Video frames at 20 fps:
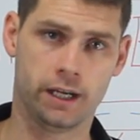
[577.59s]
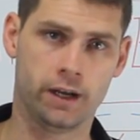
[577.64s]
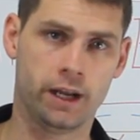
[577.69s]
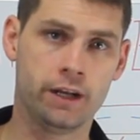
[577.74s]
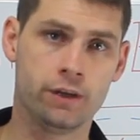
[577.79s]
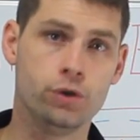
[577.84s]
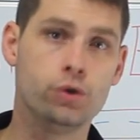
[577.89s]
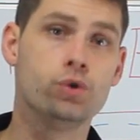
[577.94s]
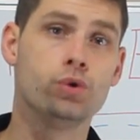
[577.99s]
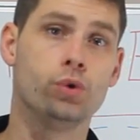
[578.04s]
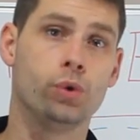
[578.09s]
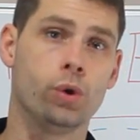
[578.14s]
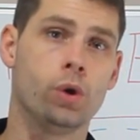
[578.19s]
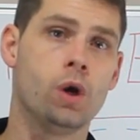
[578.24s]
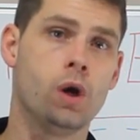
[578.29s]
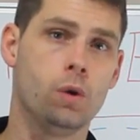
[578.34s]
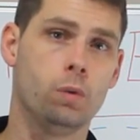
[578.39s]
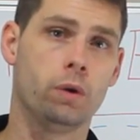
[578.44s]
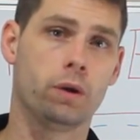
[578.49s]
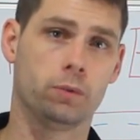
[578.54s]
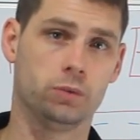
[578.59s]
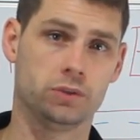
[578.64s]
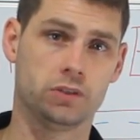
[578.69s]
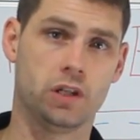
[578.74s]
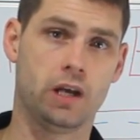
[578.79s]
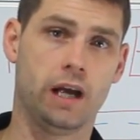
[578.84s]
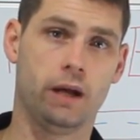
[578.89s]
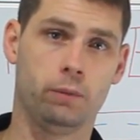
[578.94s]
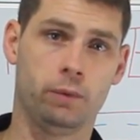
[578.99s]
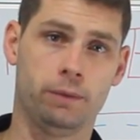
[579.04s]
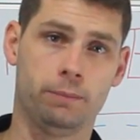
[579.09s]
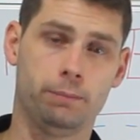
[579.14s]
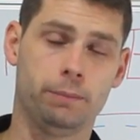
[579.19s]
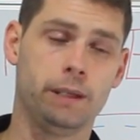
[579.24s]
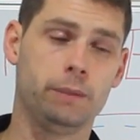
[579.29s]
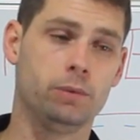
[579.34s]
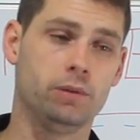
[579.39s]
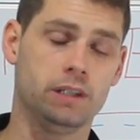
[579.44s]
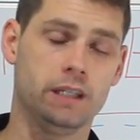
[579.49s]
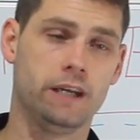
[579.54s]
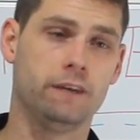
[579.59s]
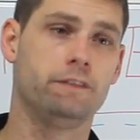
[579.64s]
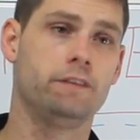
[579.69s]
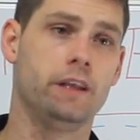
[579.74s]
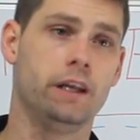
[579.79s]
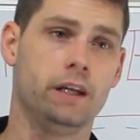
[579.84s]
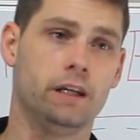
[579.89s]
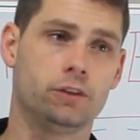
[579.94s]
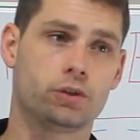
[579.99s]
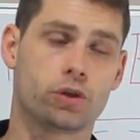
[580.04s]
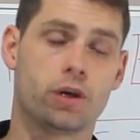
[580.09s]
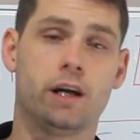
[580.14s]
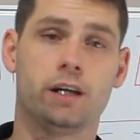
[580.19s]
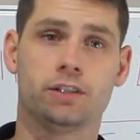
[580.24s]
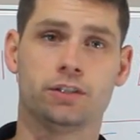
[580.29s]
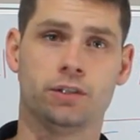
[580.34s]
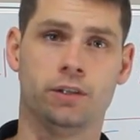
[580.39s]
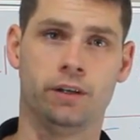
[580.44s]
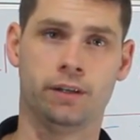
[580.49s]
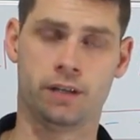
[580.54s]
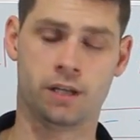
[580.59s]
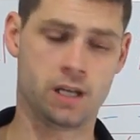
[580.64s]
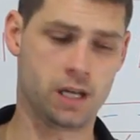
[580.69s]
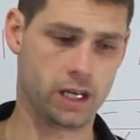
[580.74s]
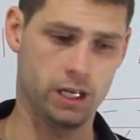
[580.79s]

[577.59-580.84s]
I knew what it was like when people left their trucks on.